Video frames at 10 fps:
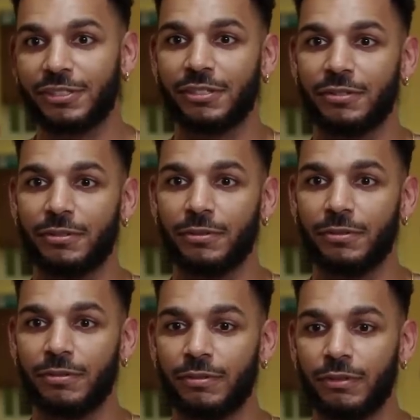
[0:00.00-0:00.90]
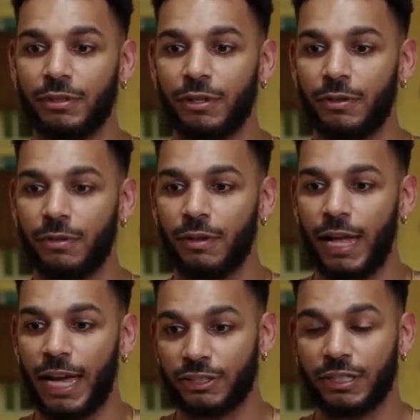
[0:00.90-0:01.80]
to, you know,
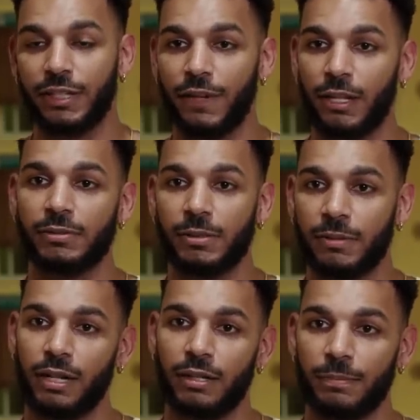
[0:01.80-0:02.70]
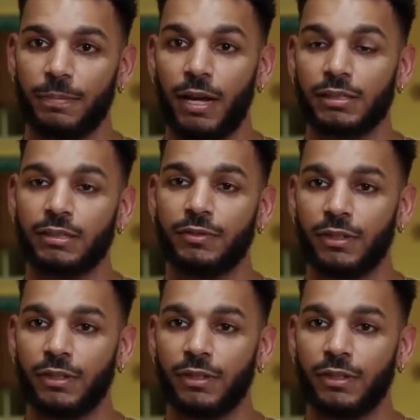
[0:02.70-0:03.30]
actually develop some kind of positive